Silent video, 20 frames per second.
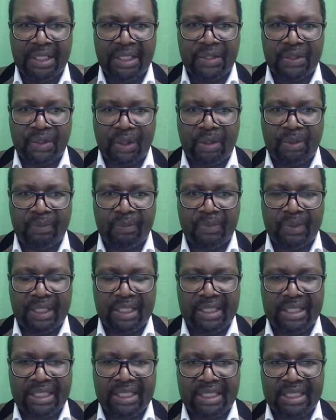So
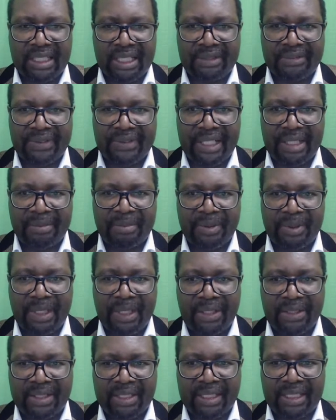it is
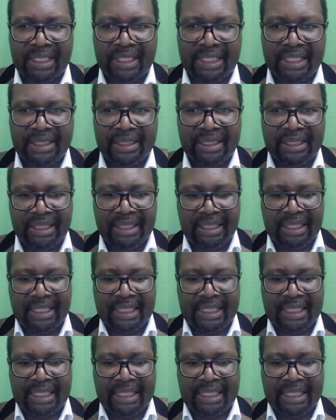available out there.